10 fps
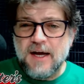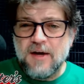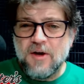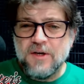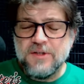
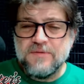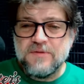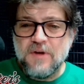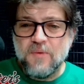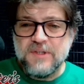
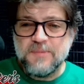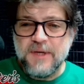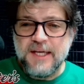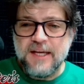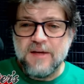Are we
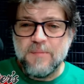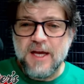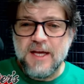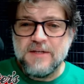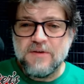speaking
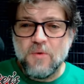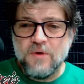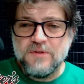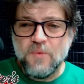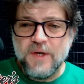M8
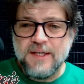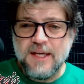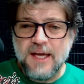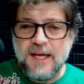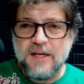or twin
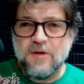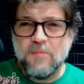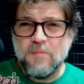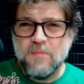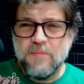cam?